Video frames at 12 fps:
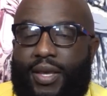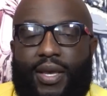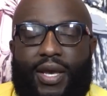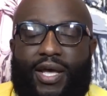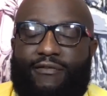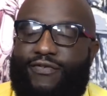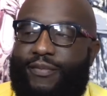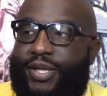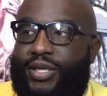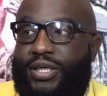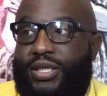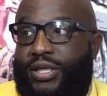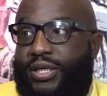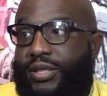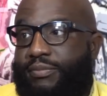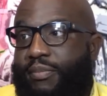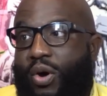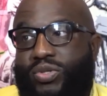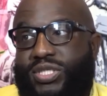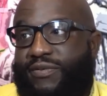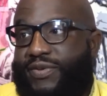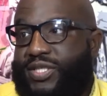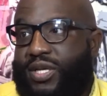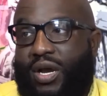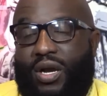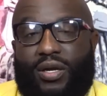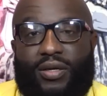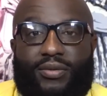I'm from the hood. Most of us are.